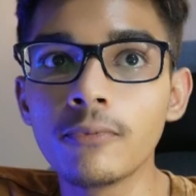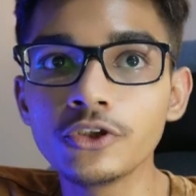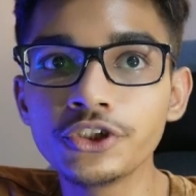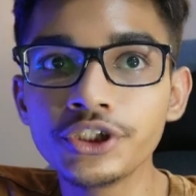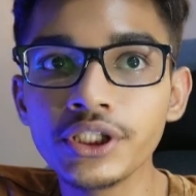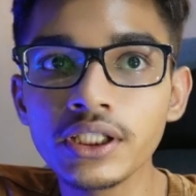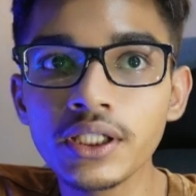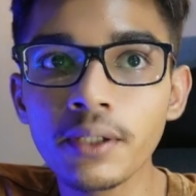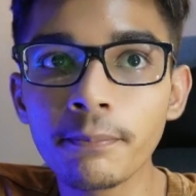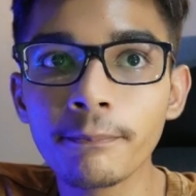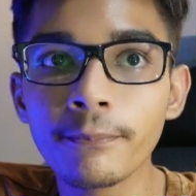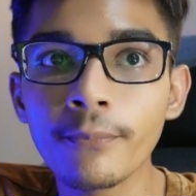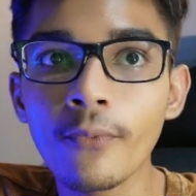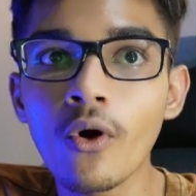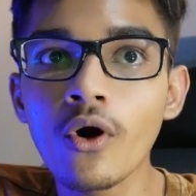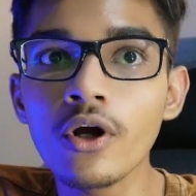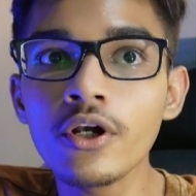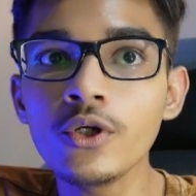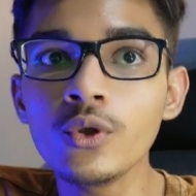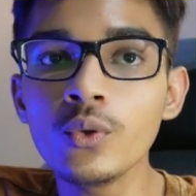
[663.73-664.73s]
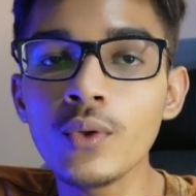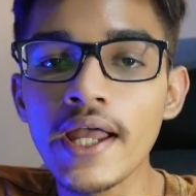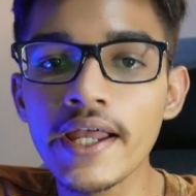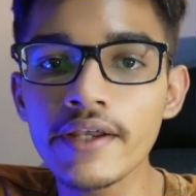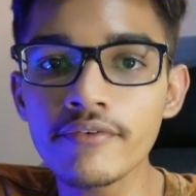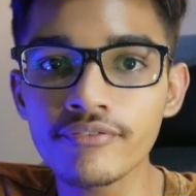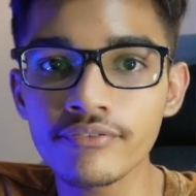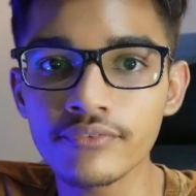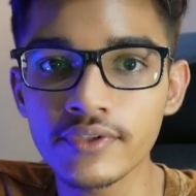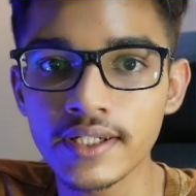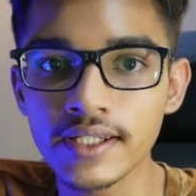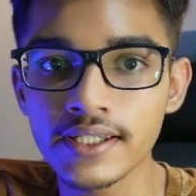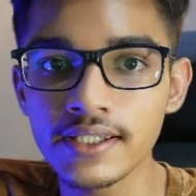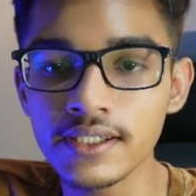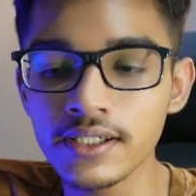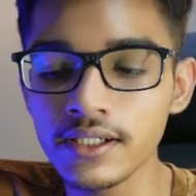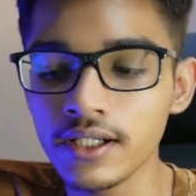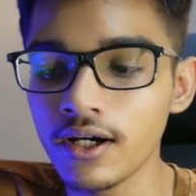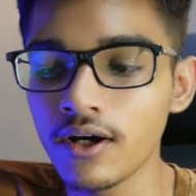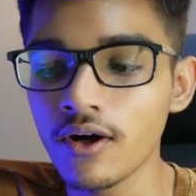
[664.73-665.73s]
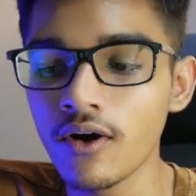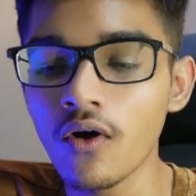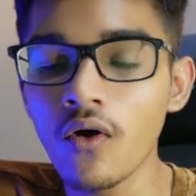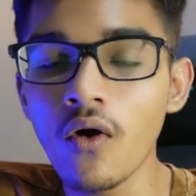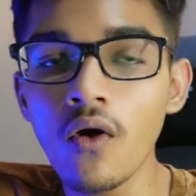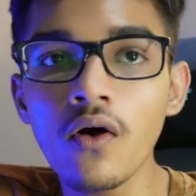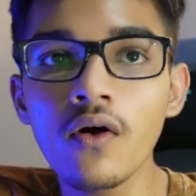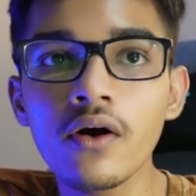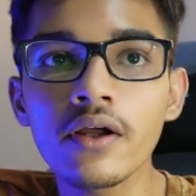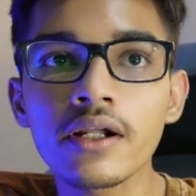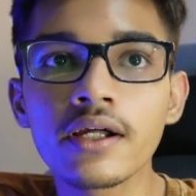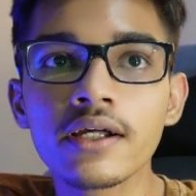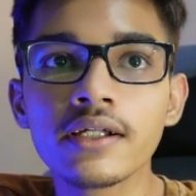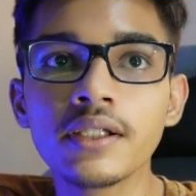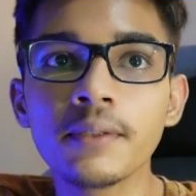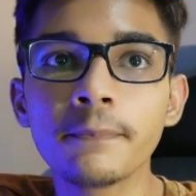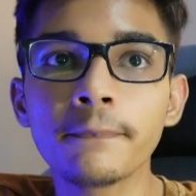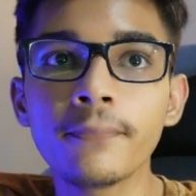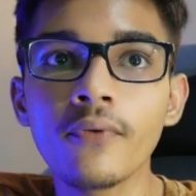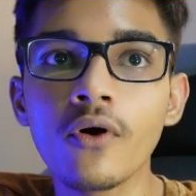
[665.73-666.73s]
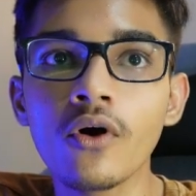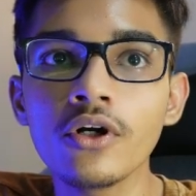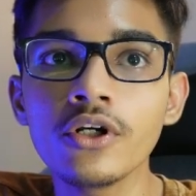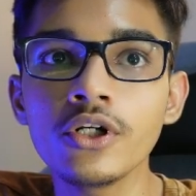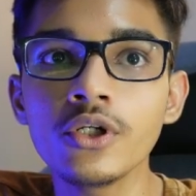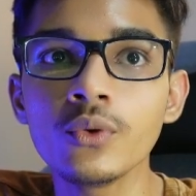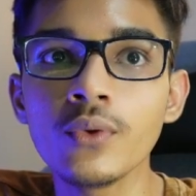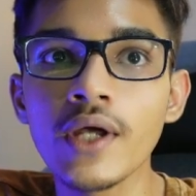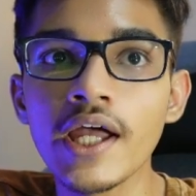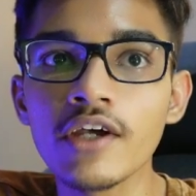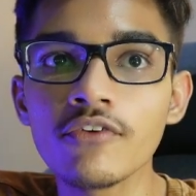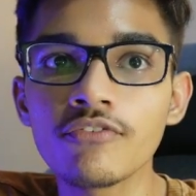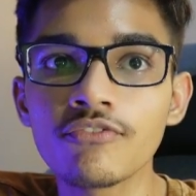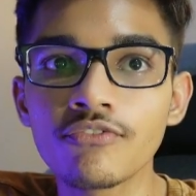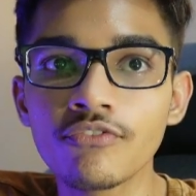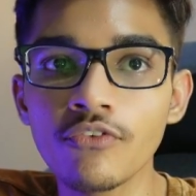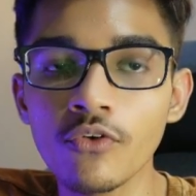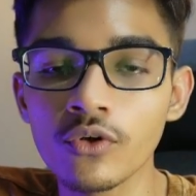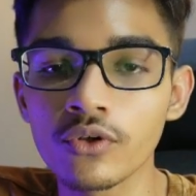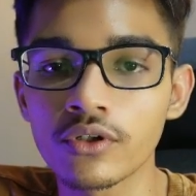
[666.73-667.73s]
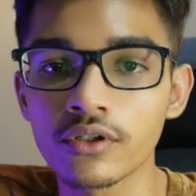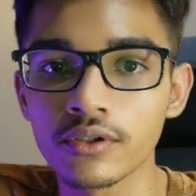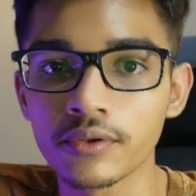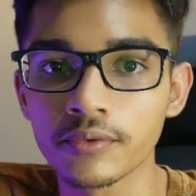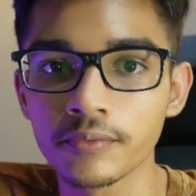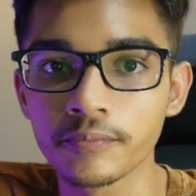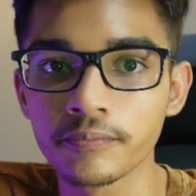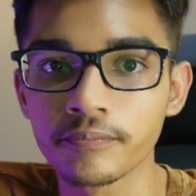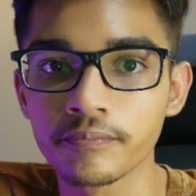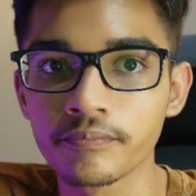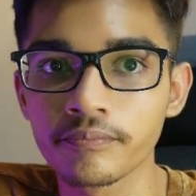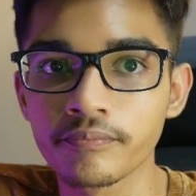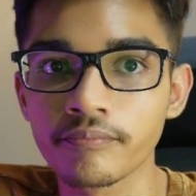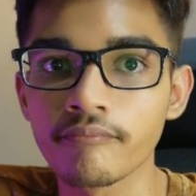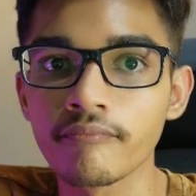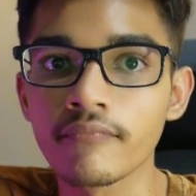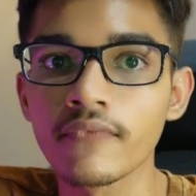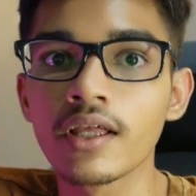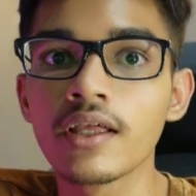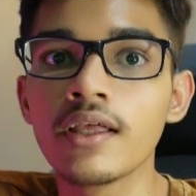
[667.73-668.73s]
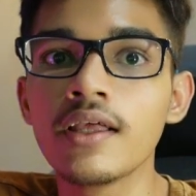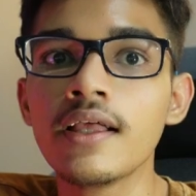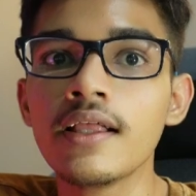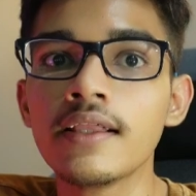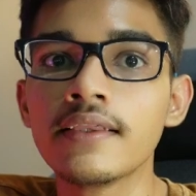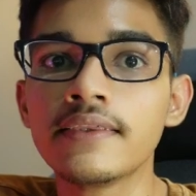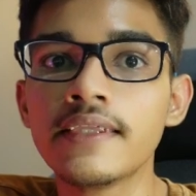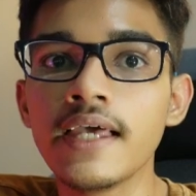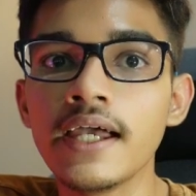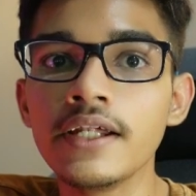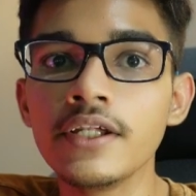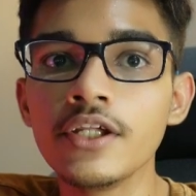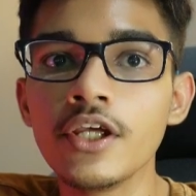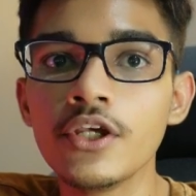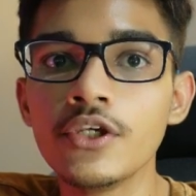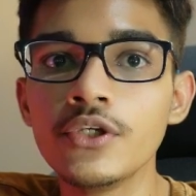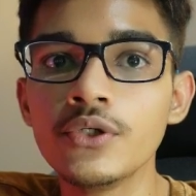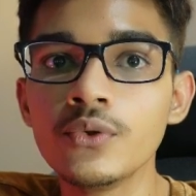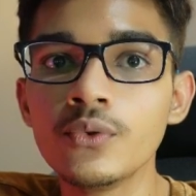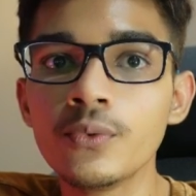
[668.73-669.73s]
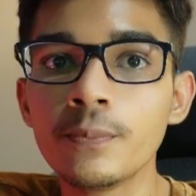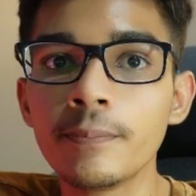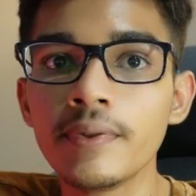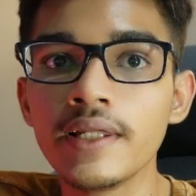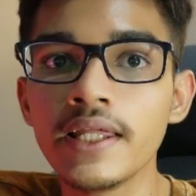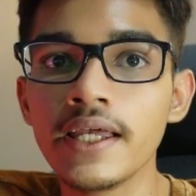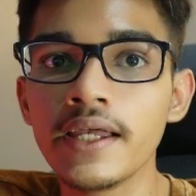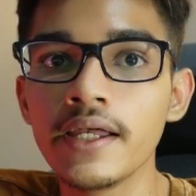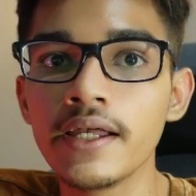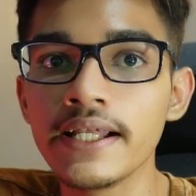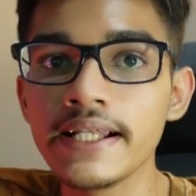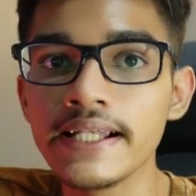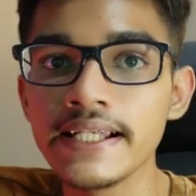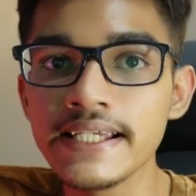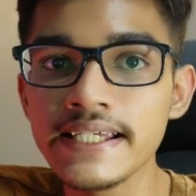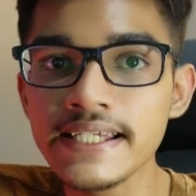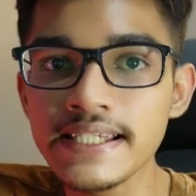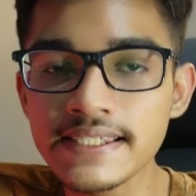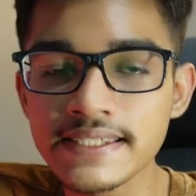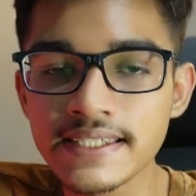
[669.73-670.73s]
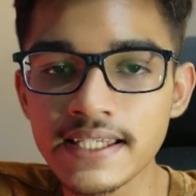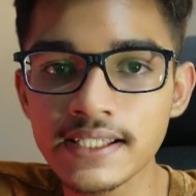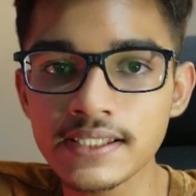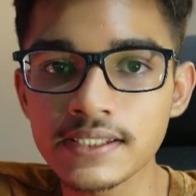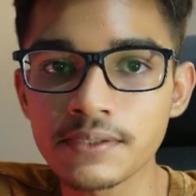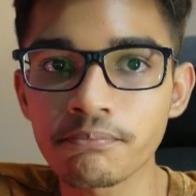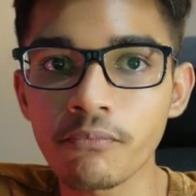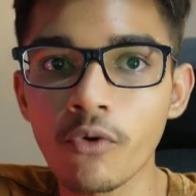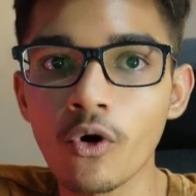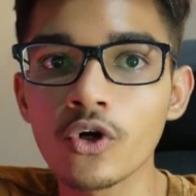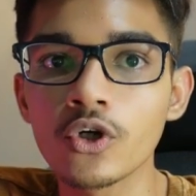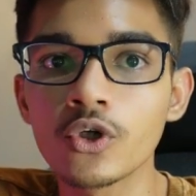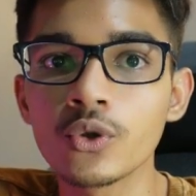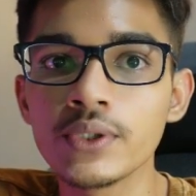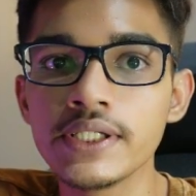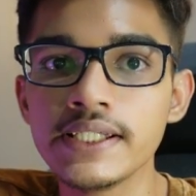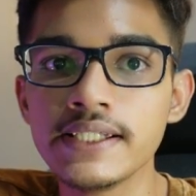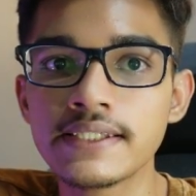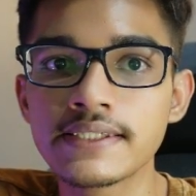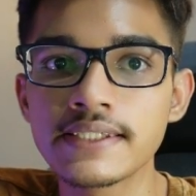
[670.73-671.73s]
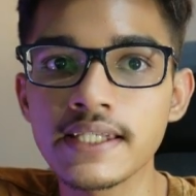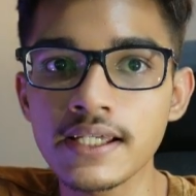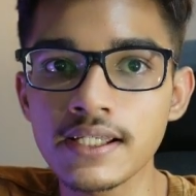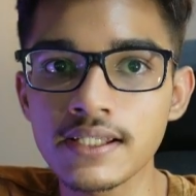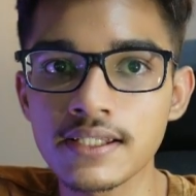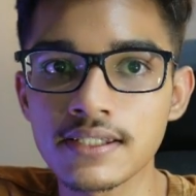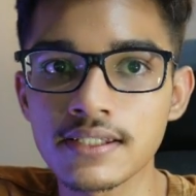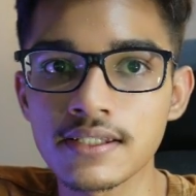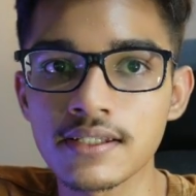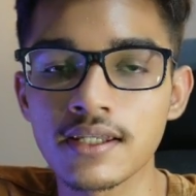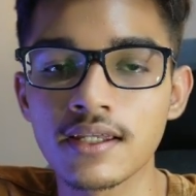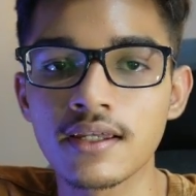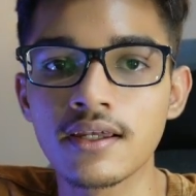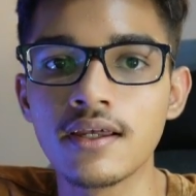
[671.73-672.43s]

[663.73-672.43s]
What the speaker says: pushing the pawn to f3 or the pawn to f4. Then you play e6, pawn to e6,